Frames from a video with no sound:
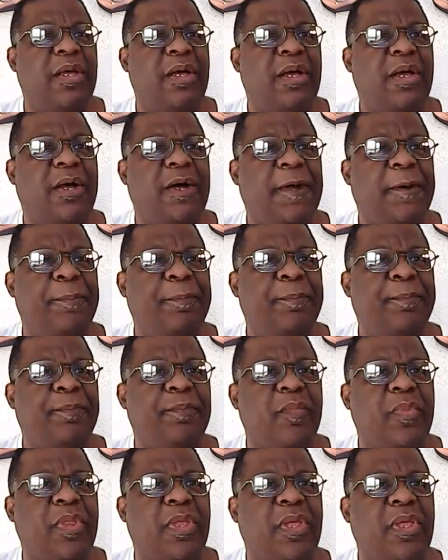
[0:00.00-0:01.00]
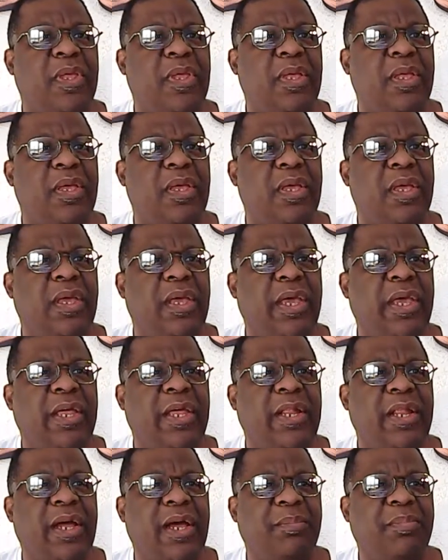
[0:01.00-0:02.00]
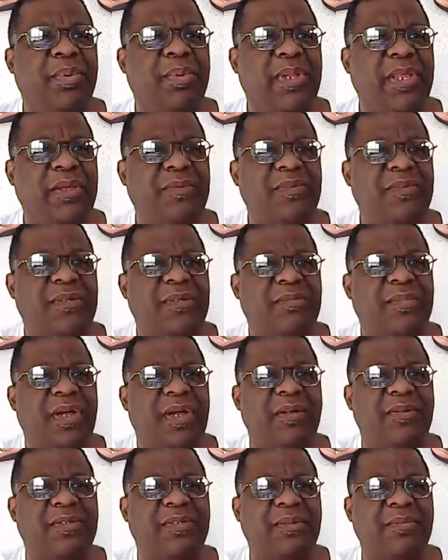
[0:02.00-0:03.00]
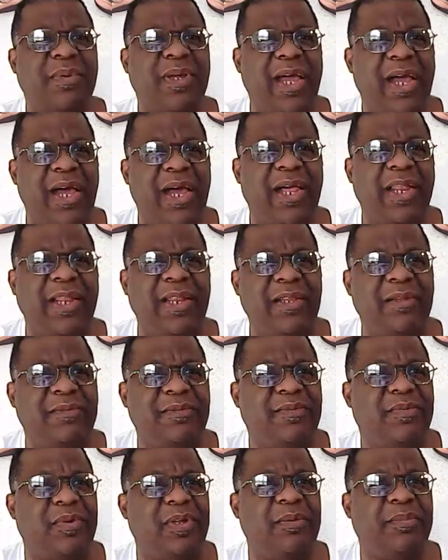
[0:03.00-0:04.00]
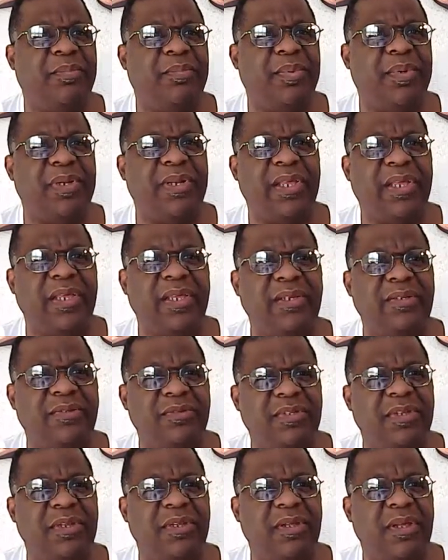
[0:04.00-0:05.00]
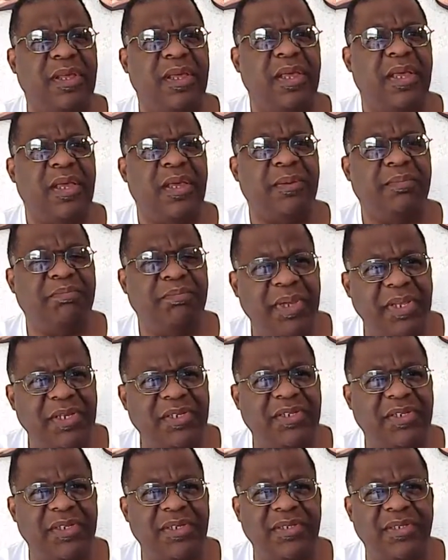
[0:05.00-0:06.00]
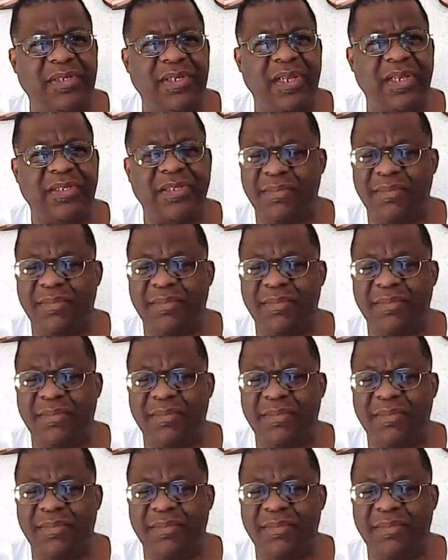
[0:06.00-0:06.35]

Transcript: Um, and I believe some guy that lives with him that he usually mentions.